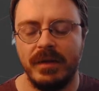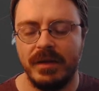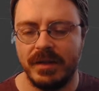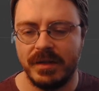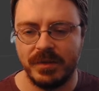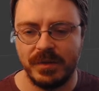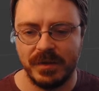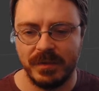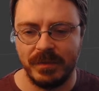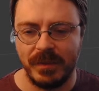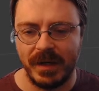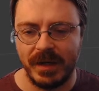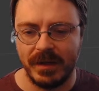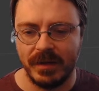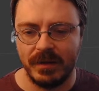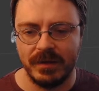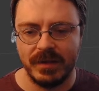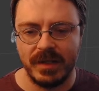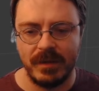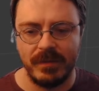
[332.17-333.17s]
This was my
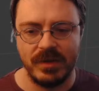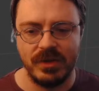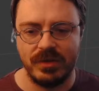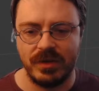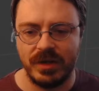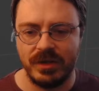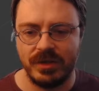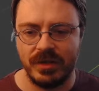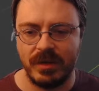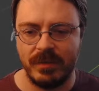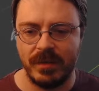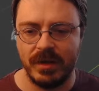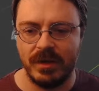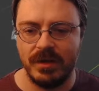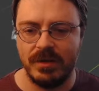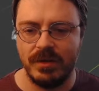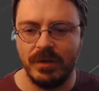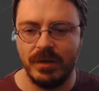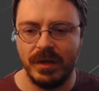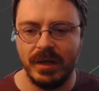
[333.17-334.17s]
little demonstration. I'm going
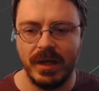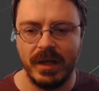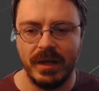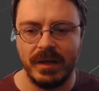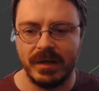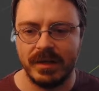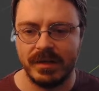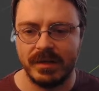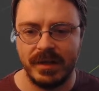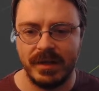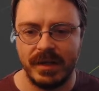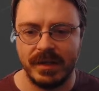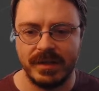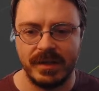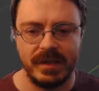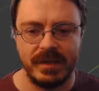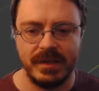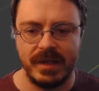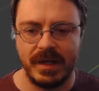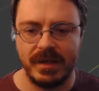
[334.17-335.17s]
to do it again because it takes
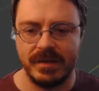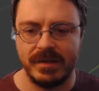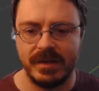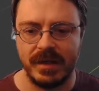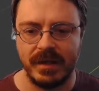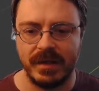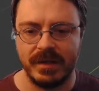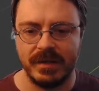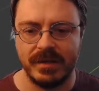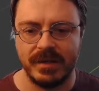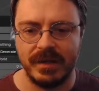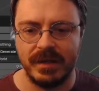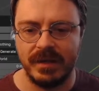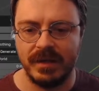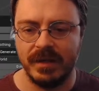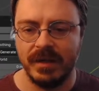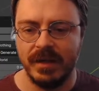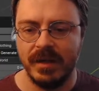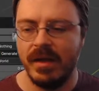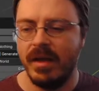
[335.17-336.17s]
like 10 seconds
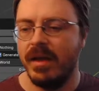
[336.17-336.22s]
here.